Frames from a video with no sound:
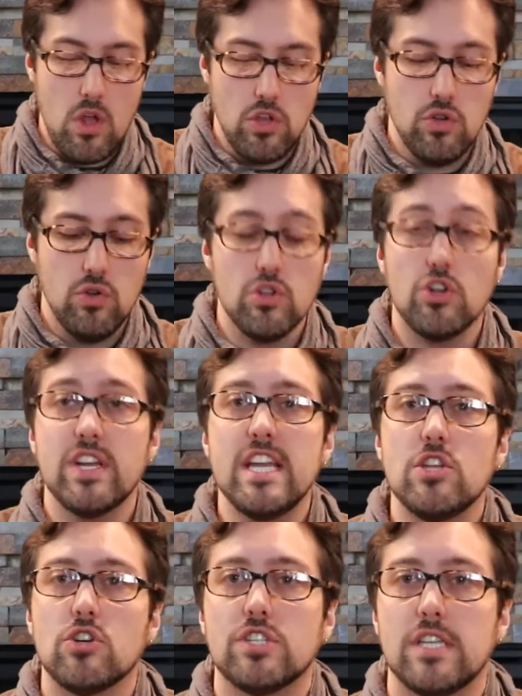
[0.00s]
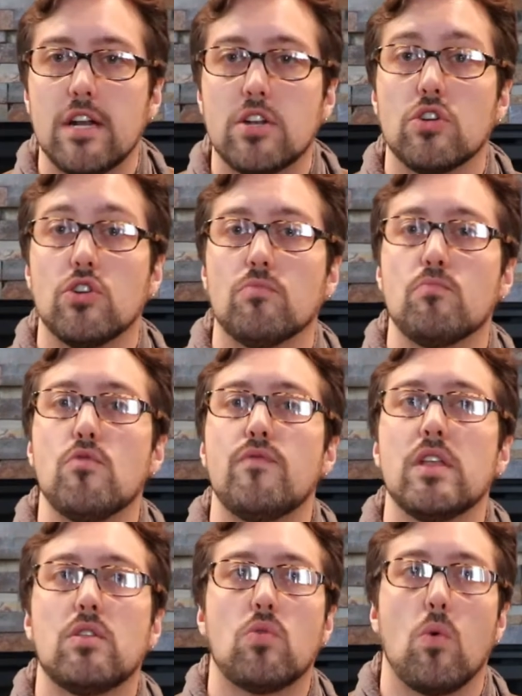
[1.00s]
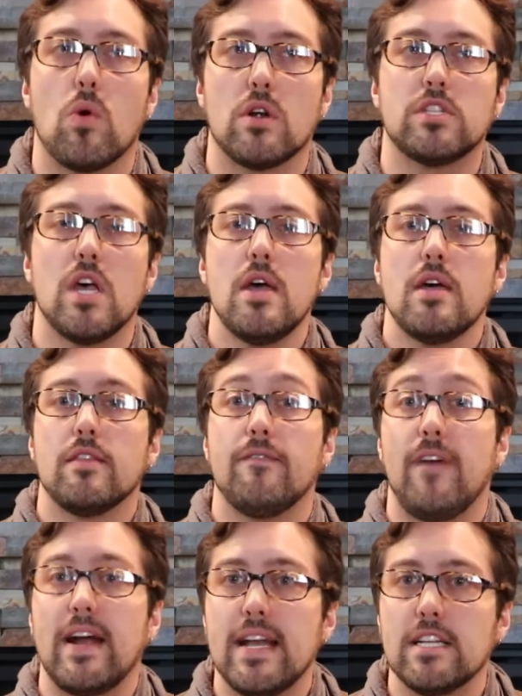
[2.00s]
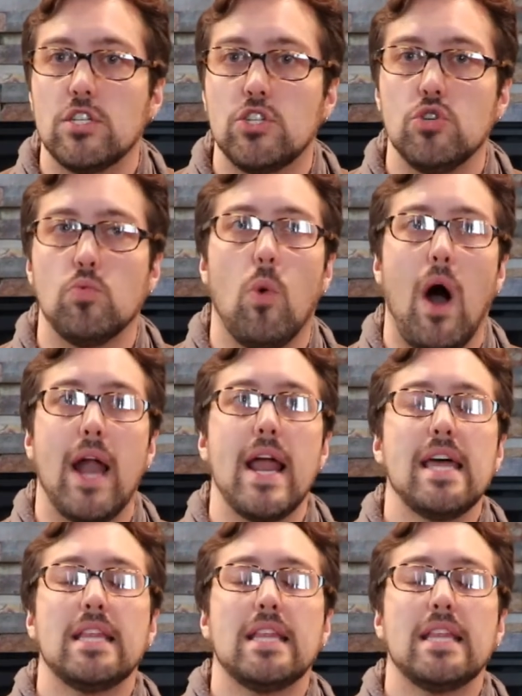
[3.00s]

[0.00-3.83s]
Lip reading: You're in your center, you're moving towards the finances you want.